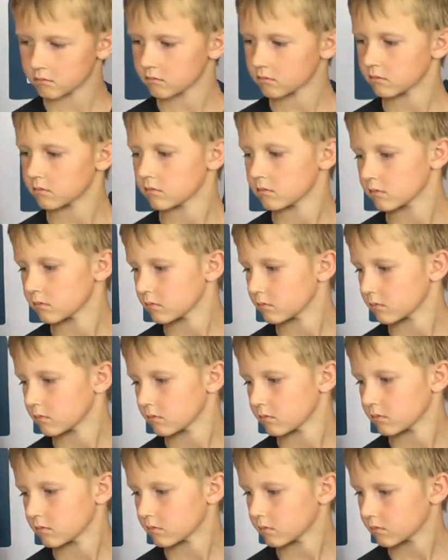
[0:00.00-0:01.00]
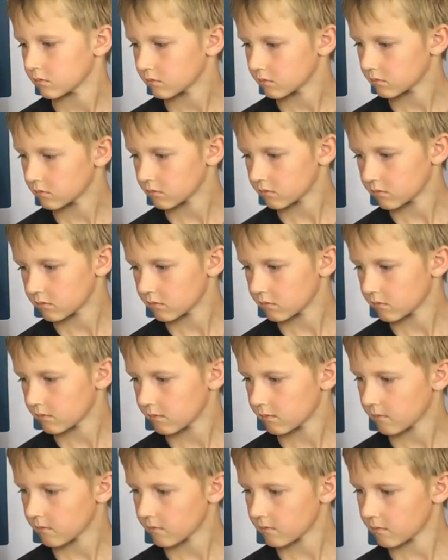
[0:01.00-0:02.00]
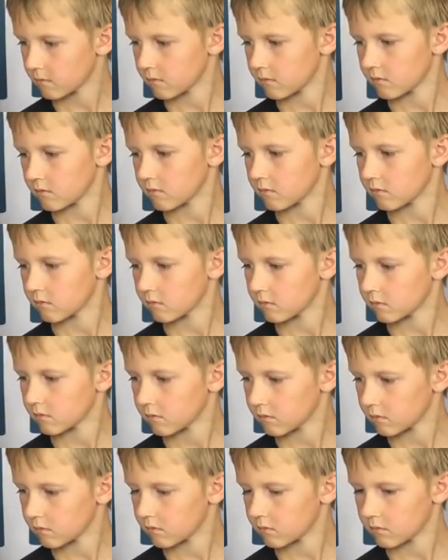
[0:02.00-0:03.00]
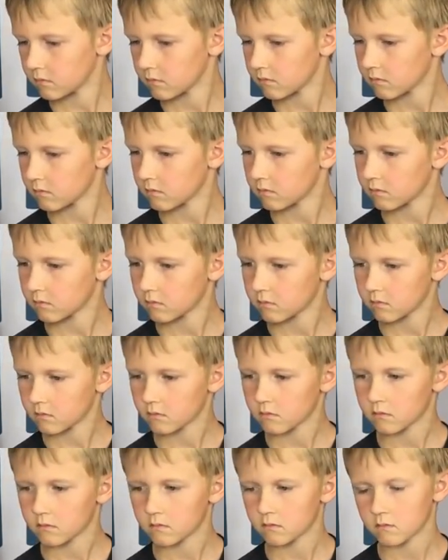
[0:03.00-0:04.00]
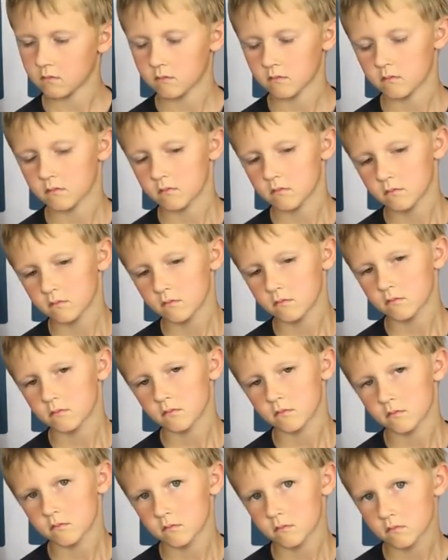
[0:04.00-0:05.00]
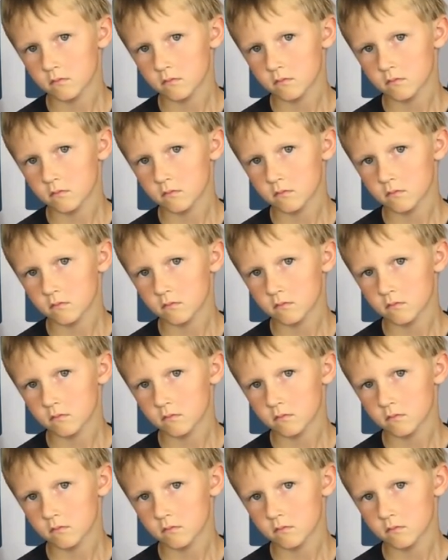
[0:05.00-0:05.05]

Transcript: [no speech]